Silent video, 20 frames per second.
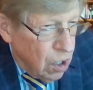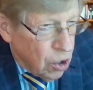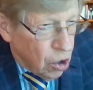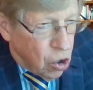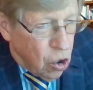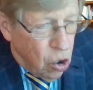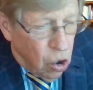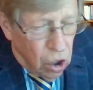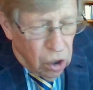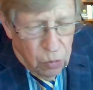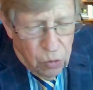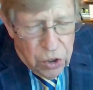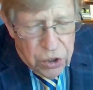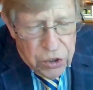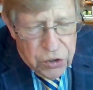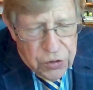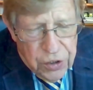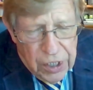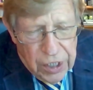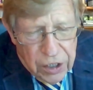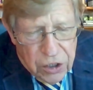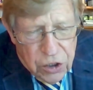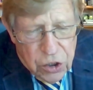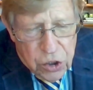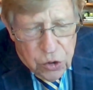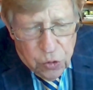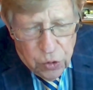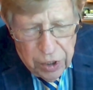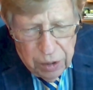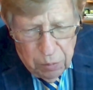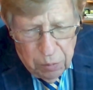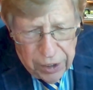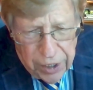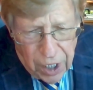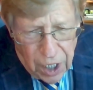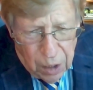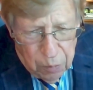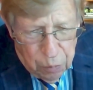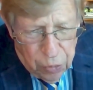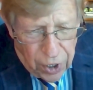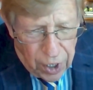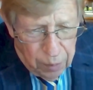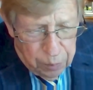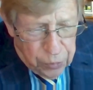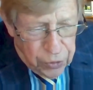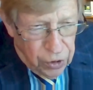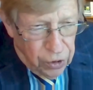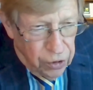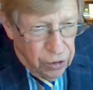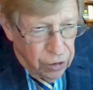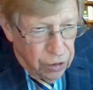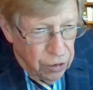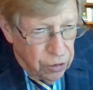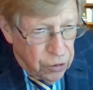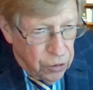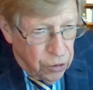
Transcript: The court was extremely unpopular